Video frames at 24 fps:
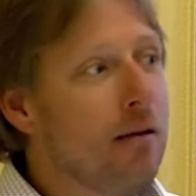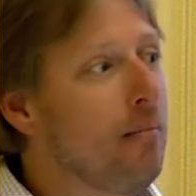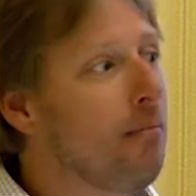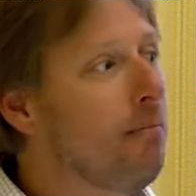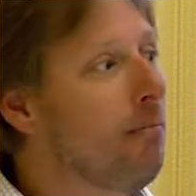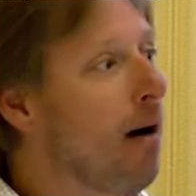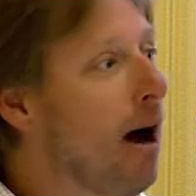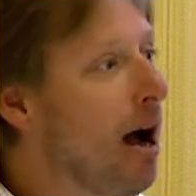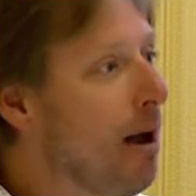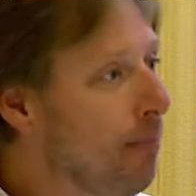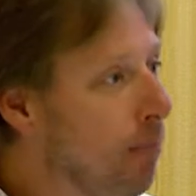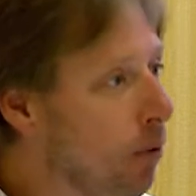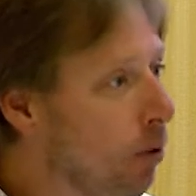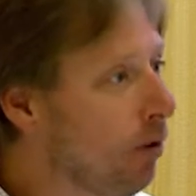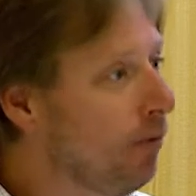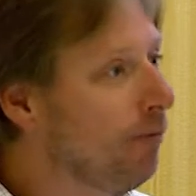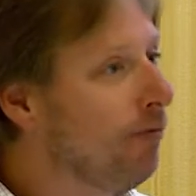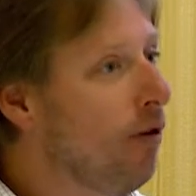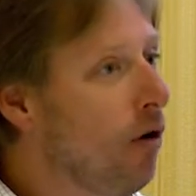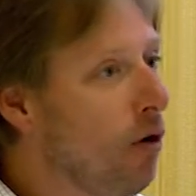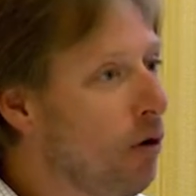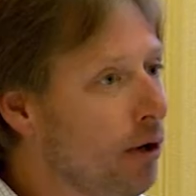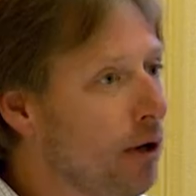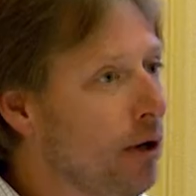My
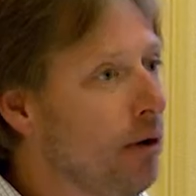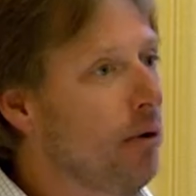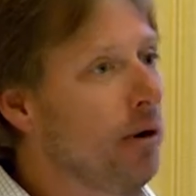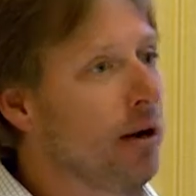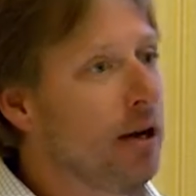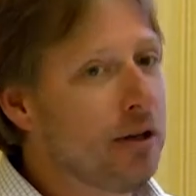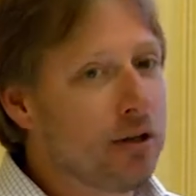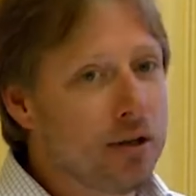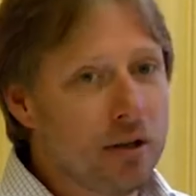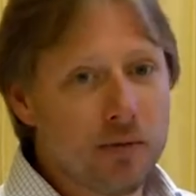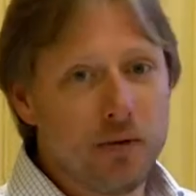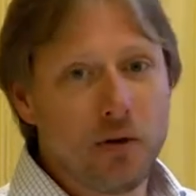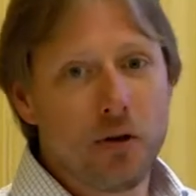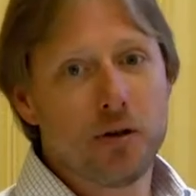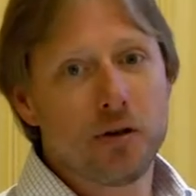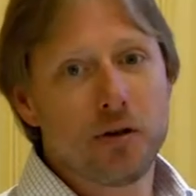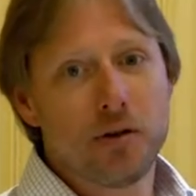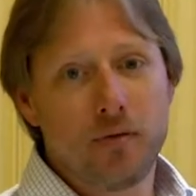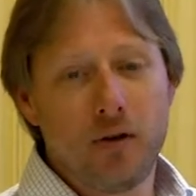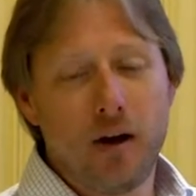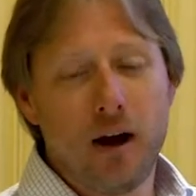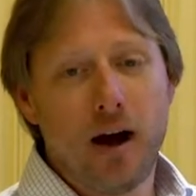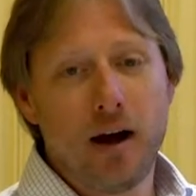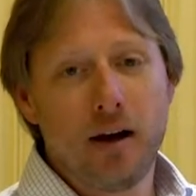portfolio is
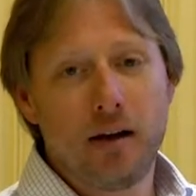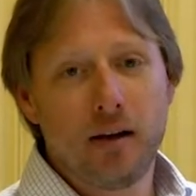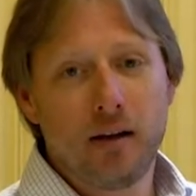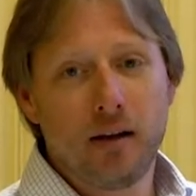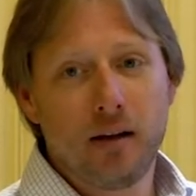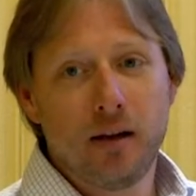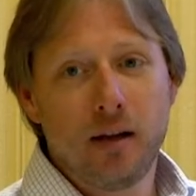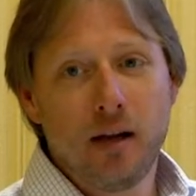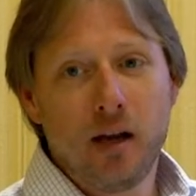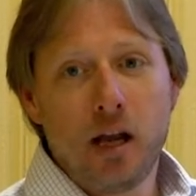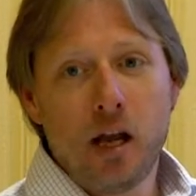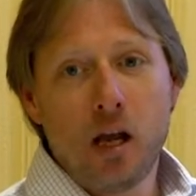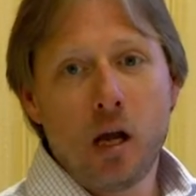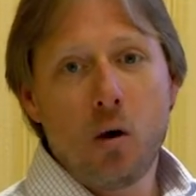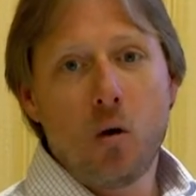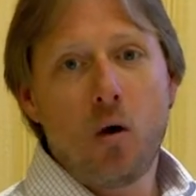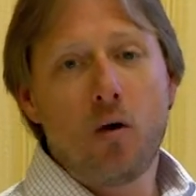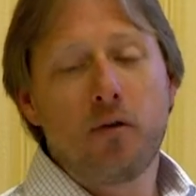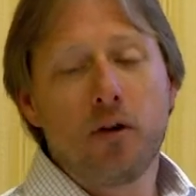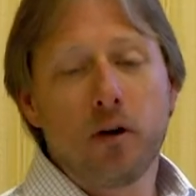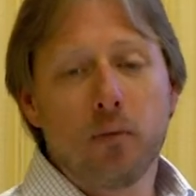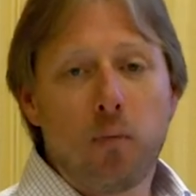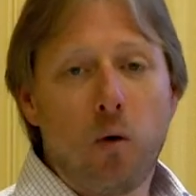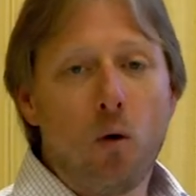diversified. Well,
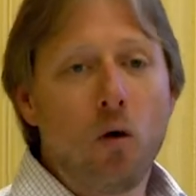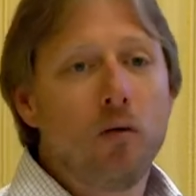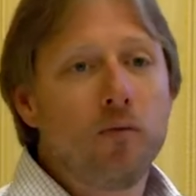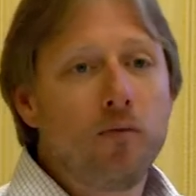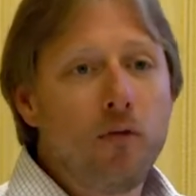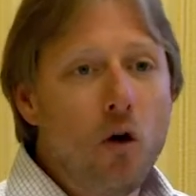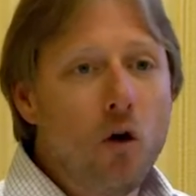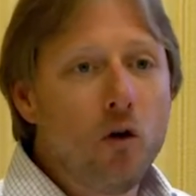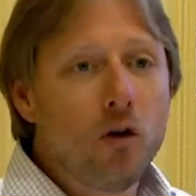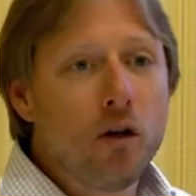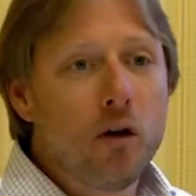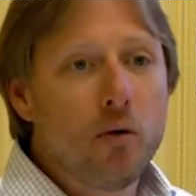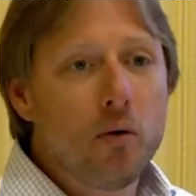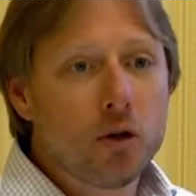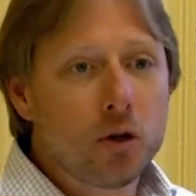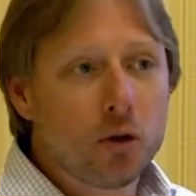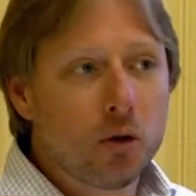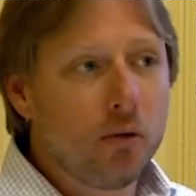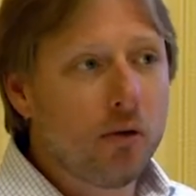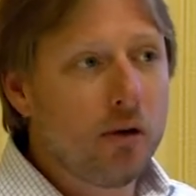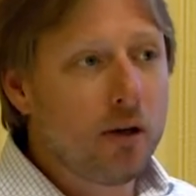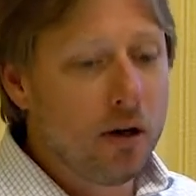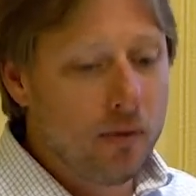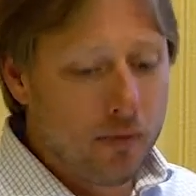if your portfolio is
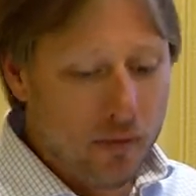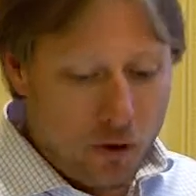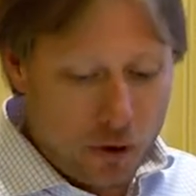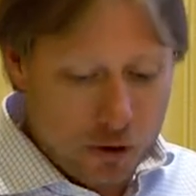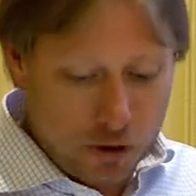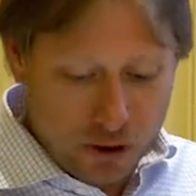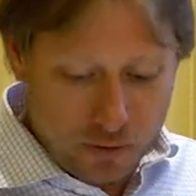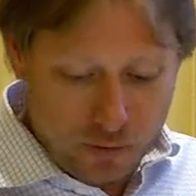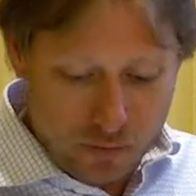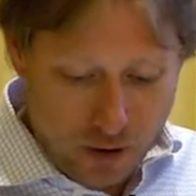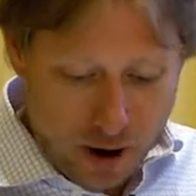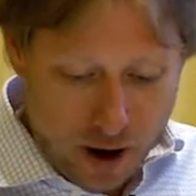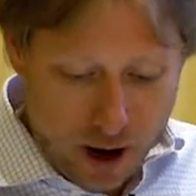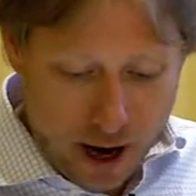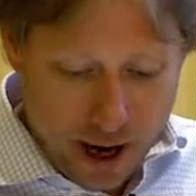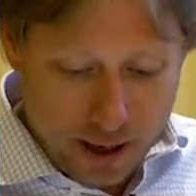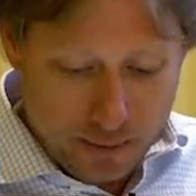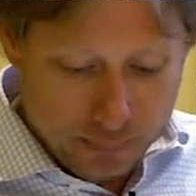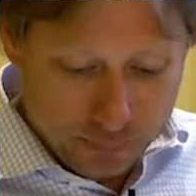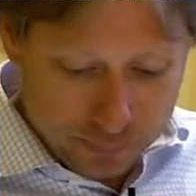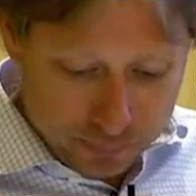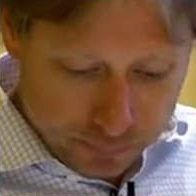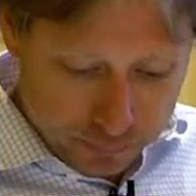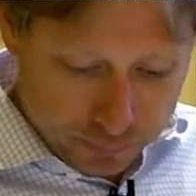truly
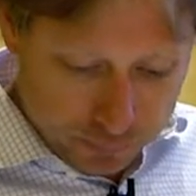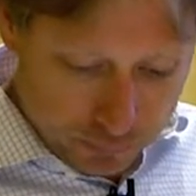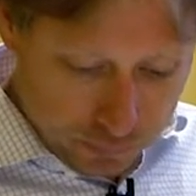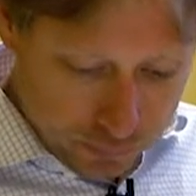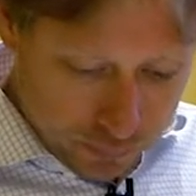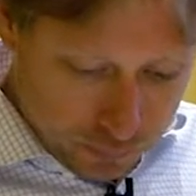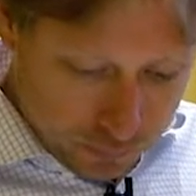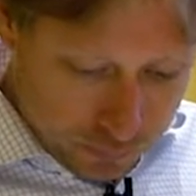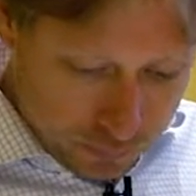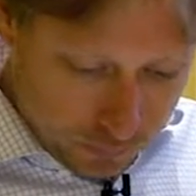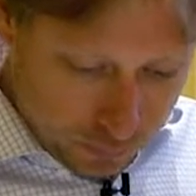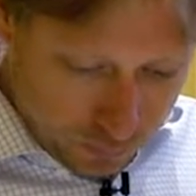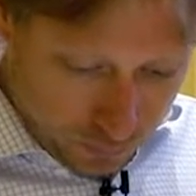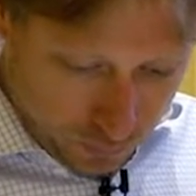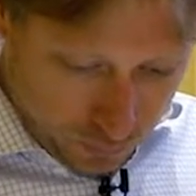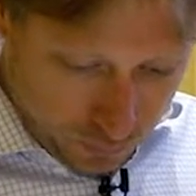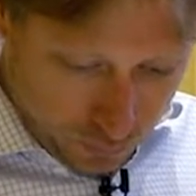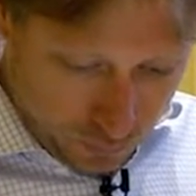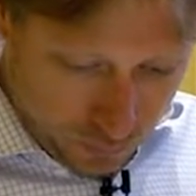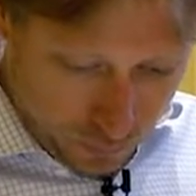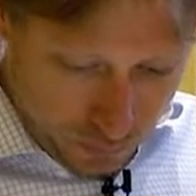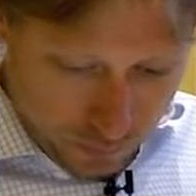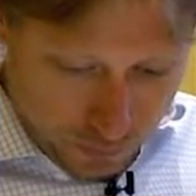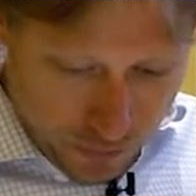diversified,
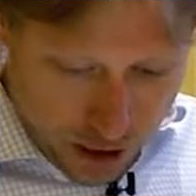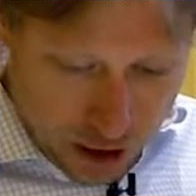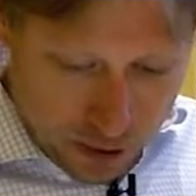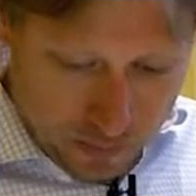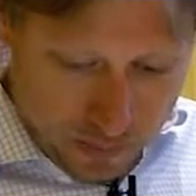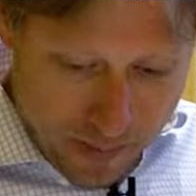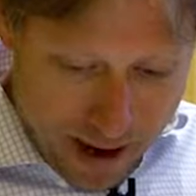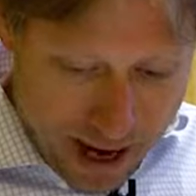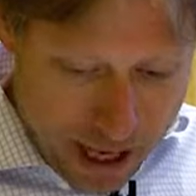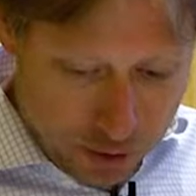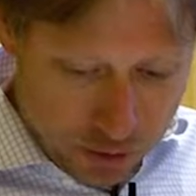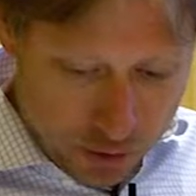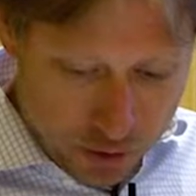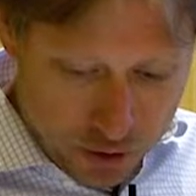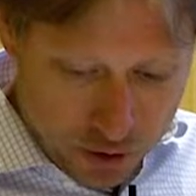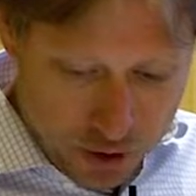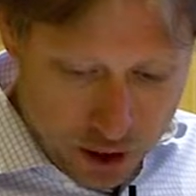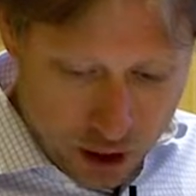this matrix